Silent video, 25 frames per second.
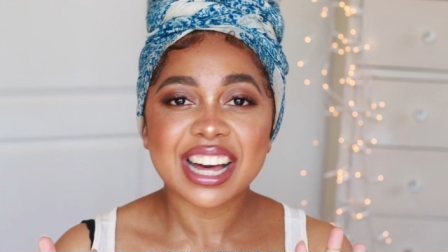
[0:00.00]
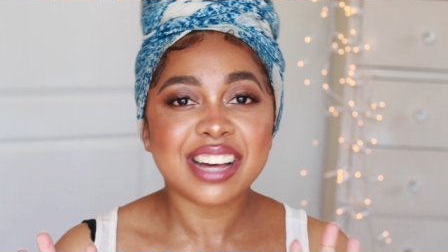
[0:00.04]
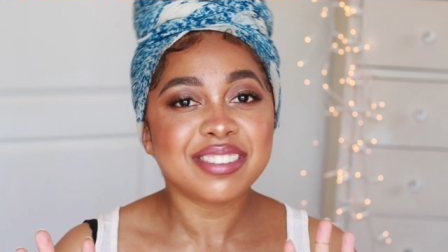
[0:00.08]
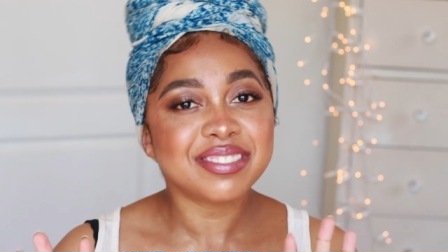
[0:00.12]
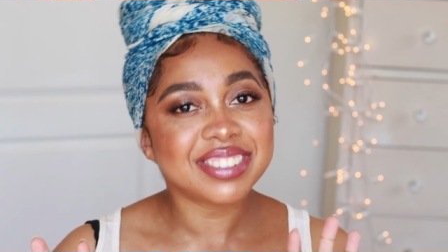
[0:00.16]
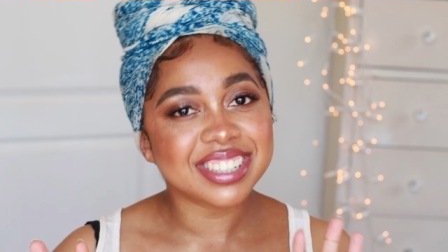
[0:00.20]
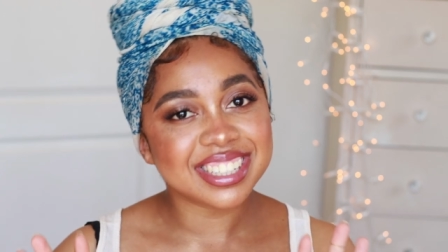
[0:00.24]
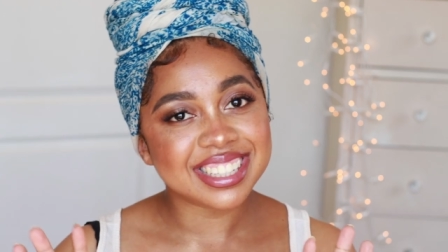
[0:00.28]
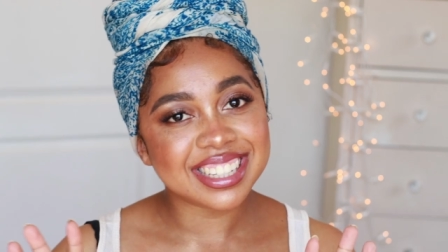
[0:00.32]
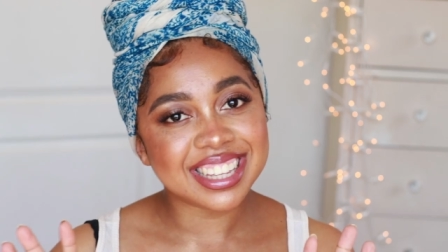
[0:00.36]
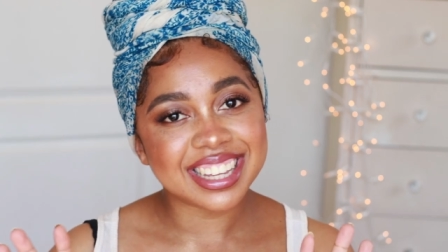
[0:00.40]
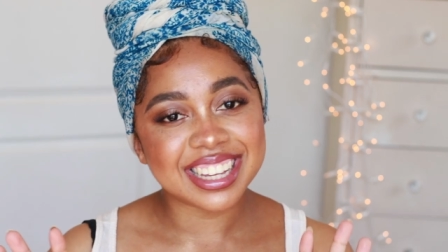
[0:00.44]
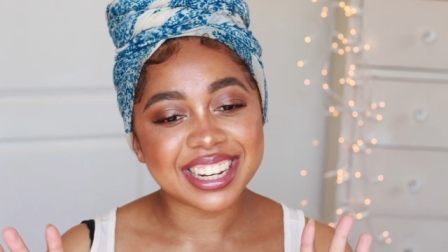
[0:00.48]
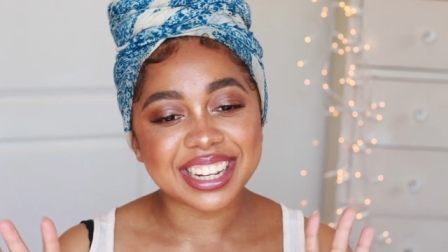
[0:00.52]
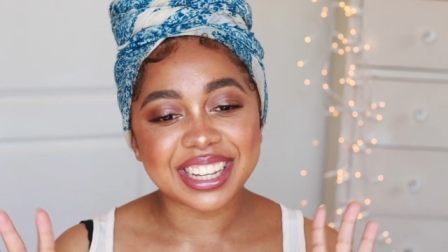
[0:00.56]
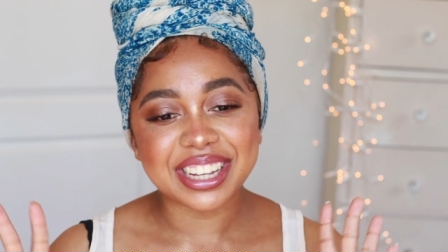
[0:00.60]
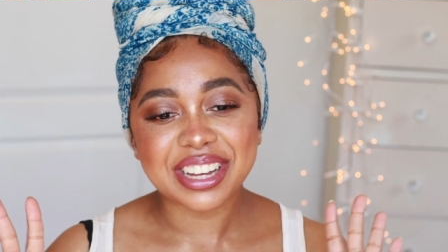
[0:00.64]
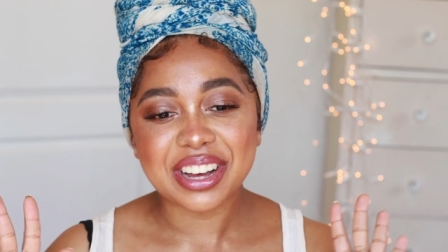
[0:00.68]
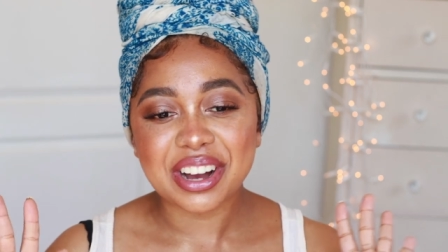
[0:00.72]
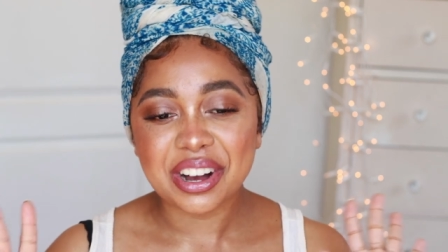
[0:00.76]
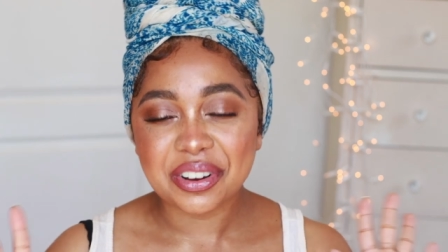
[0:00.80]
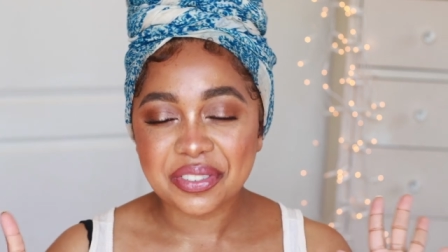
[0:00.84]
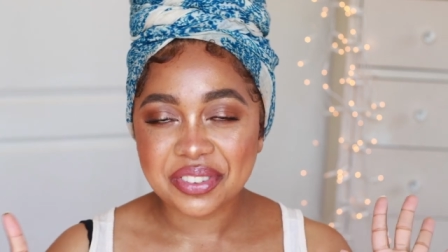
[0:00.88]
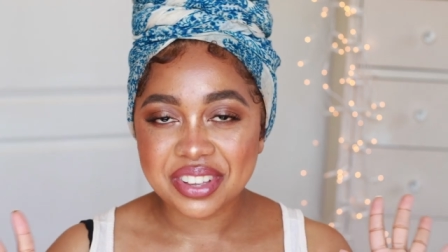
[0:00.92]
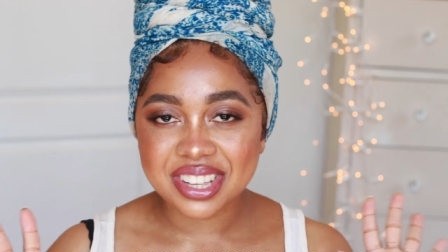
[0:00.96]
I'm just
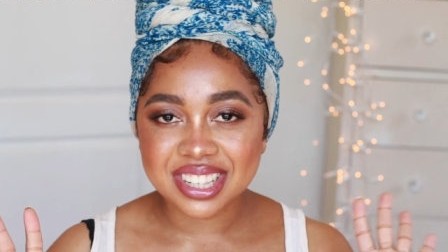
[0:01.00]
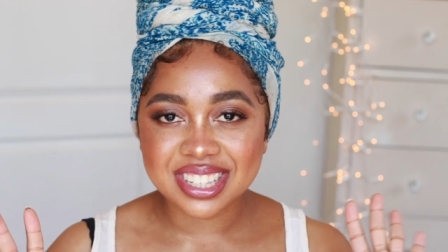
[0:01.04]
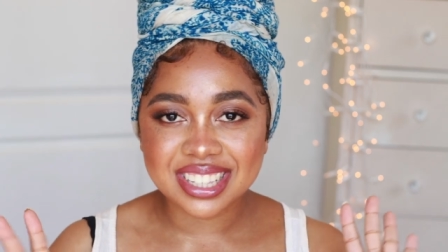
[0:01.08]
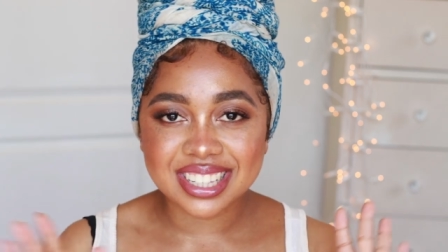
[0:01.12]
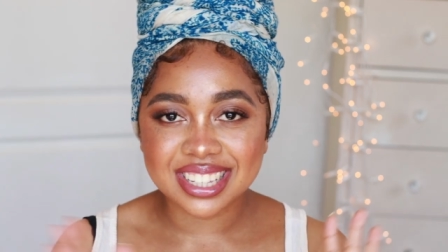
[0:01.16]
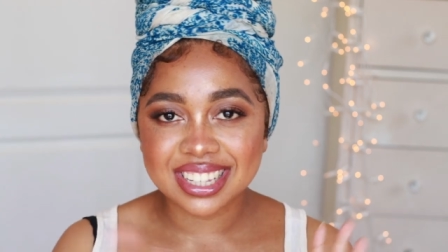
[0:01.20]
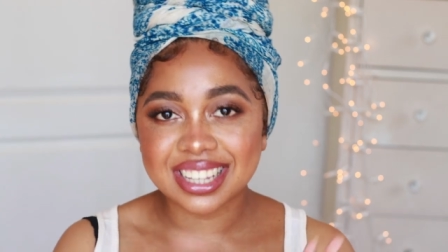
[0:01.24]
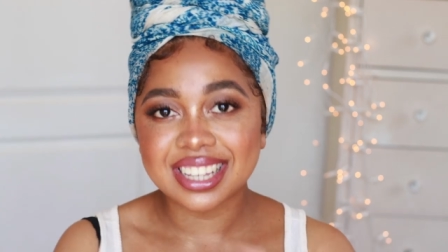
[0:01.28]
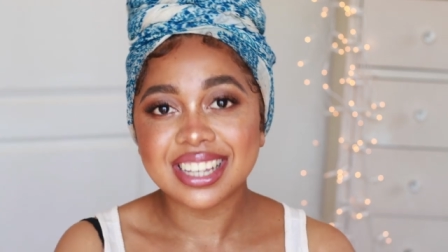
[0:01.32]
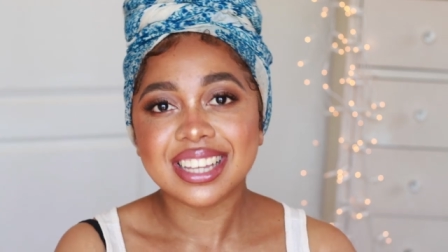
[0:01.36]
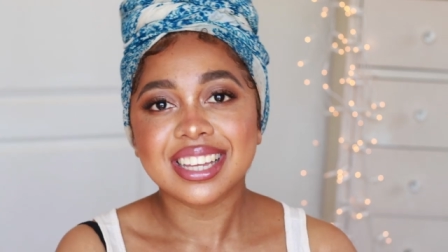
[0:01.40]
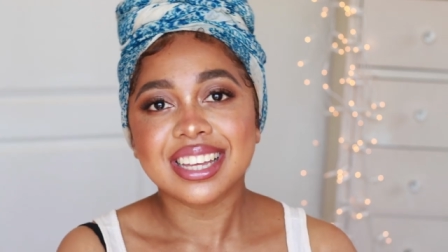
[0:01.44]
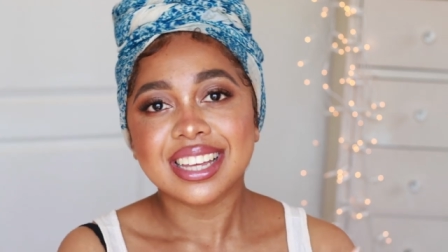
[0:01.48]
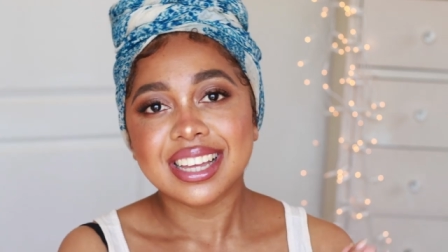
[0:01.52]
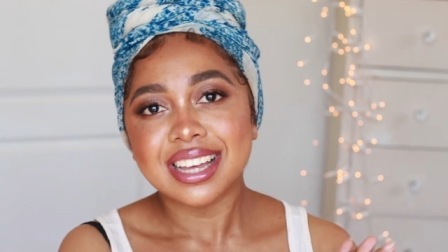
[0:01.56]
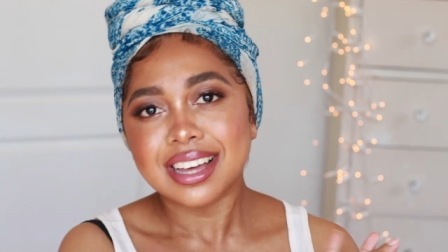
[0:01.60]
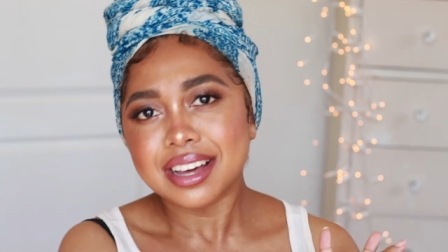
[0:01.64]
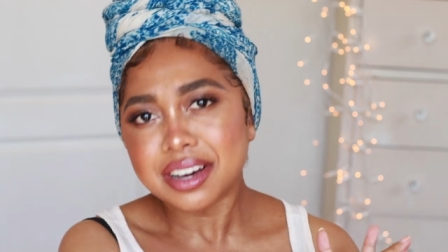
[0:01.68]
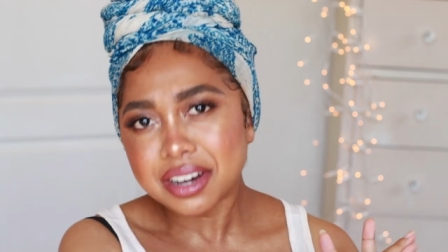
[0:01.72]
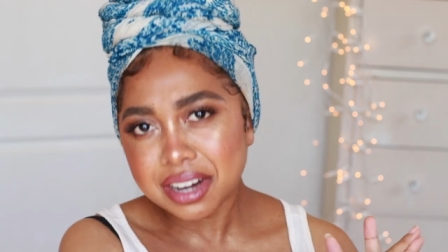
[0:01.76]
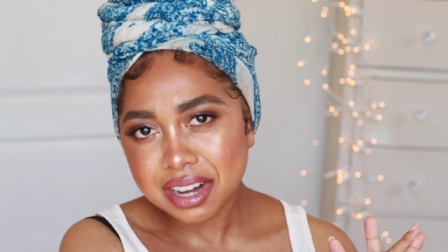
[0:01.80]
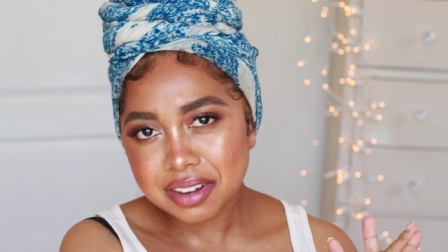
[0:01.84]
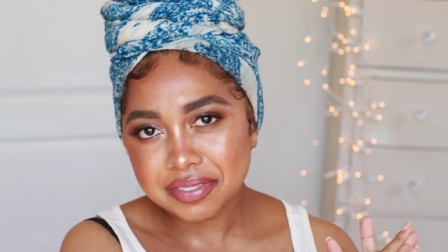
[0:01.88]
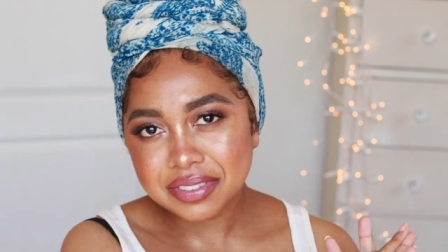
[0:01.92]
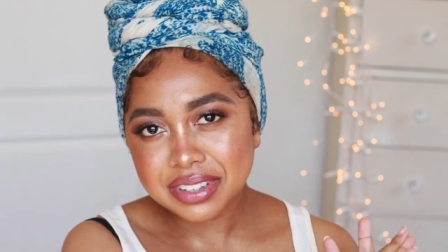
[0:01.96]
kidding, obviously.
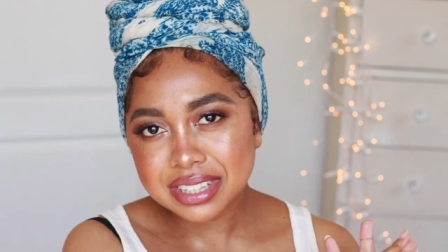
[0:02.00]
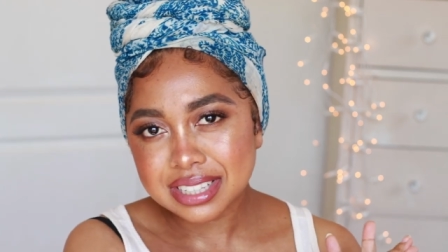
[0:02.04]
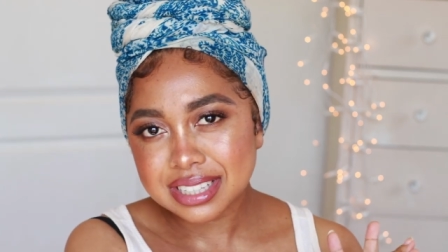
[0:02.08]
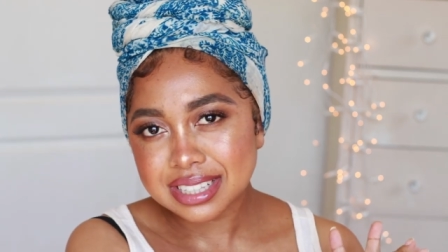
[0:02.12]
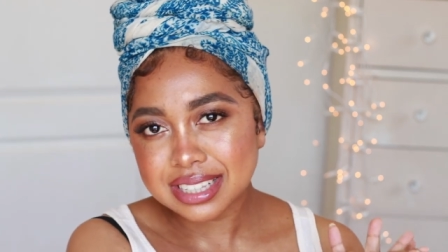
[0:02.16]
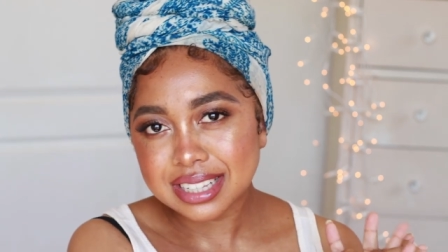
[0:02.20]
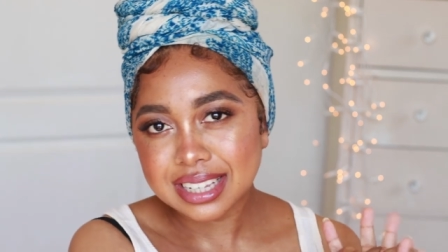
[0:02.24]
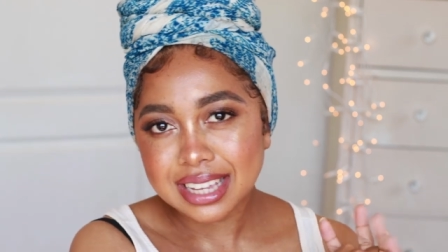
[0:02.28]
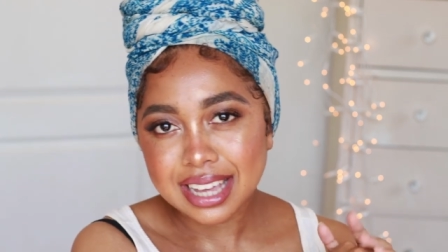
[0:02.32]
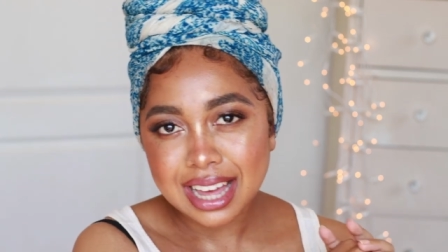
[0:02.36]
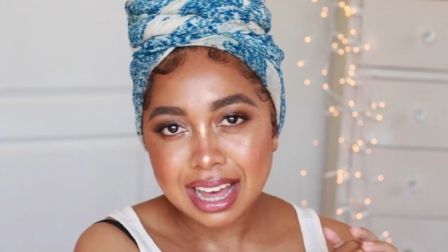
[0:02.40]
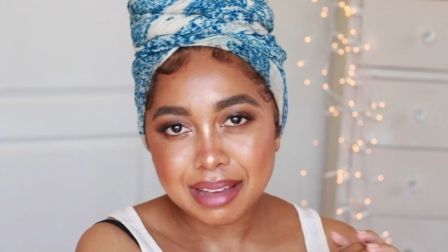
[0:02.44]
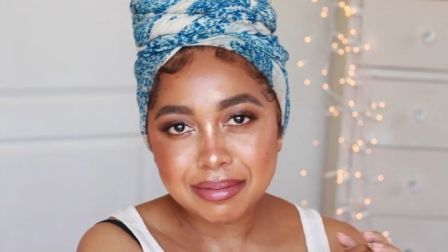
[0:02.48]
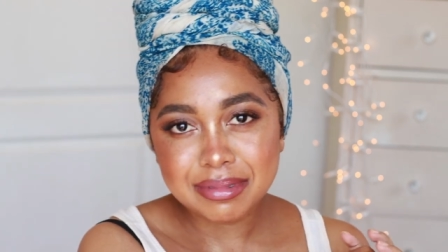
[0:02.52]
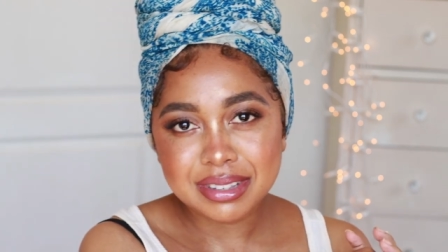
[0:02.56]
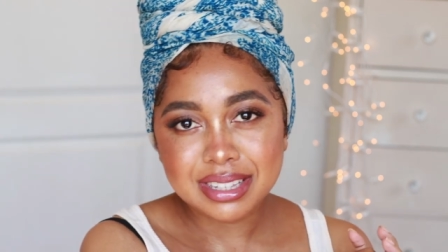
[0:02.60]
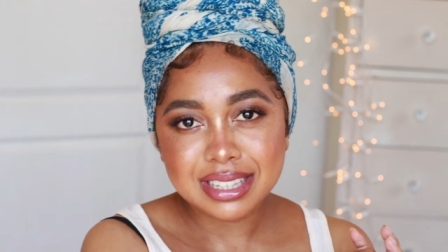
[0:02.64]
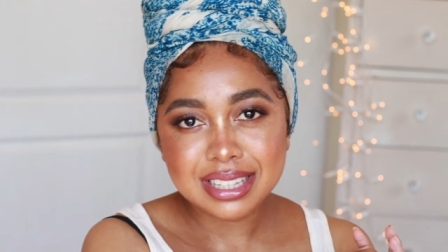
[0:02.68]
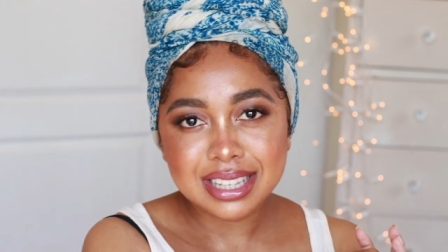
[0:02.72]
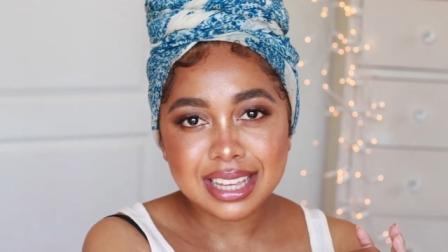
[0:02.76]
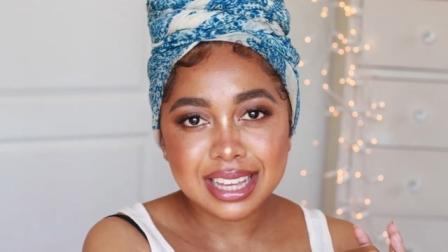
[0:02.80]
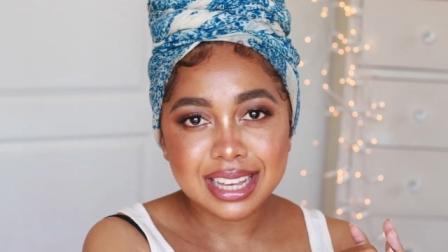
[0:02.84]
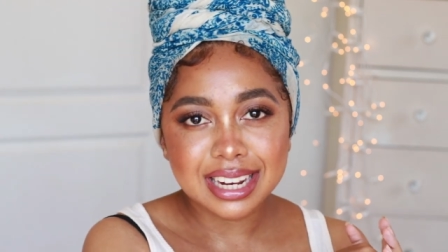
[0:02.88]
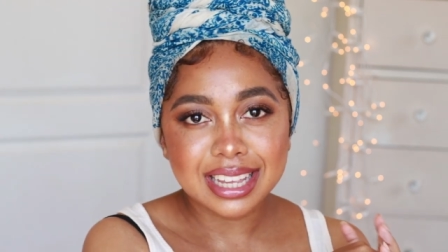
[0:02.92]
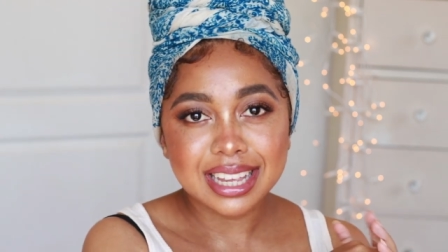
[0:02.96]
Obviously, I'm
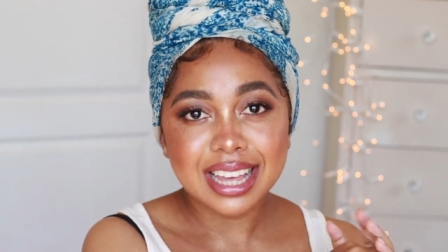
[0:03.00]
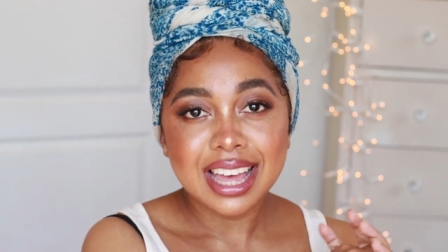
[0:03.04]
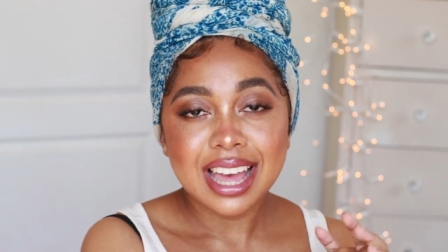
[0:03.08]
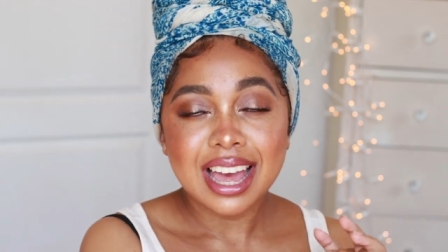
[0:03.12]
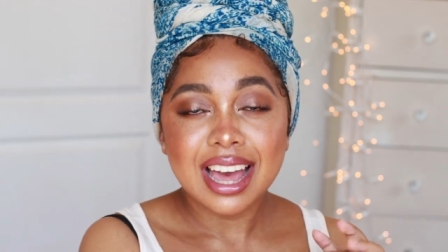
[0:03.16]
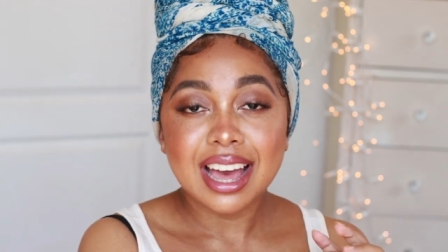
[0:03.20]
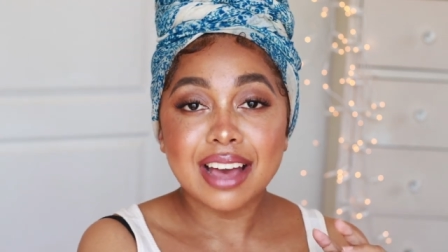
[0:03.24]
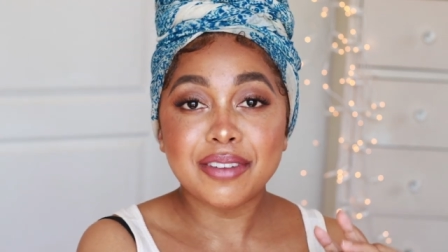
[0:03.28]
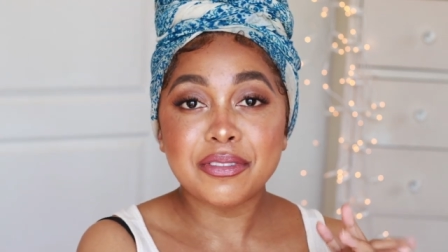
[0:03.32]
just kidding.